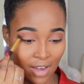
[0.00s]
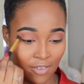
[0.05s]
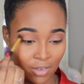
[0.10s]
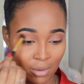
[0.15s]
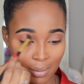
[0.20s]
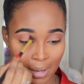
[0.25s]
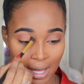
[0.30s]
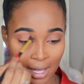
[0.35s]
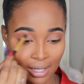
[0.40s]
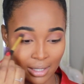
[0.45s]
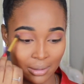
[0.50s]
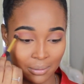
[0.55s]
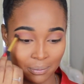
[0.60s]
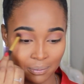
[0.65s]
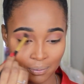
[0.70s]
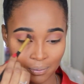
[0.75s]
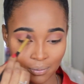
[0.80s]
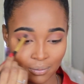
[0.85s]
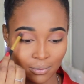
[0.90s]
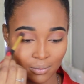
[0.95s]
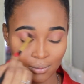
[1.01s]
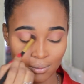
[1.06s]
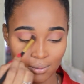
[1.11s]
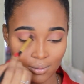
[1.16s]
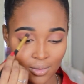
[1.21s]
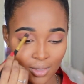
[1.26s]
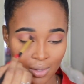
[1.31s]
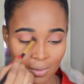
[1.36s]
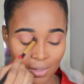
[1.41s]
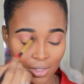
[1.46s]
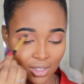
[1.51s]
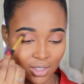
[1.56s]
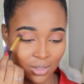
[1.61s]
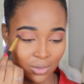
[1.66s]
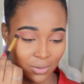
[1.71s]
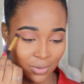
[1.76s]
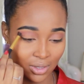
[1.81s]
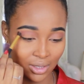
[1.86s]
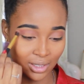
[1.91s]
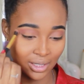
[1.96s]
Everybody was
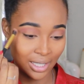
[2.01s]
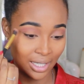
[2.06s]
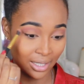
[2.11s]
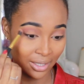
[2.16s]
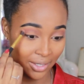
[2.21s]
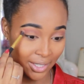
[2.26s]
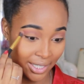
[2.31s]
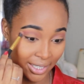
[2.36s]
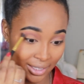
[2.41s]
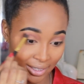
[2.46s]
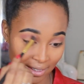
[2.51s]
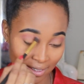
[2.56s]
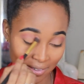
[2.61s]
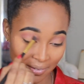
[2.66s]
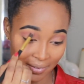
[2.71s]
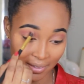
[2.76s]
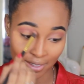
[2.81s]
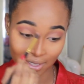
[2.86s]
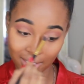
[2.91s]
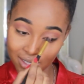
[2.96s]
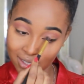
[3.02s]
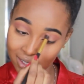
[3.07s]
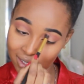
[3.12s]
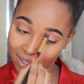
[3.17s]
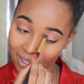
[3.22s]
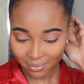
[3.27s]
just really kind of crazy over there.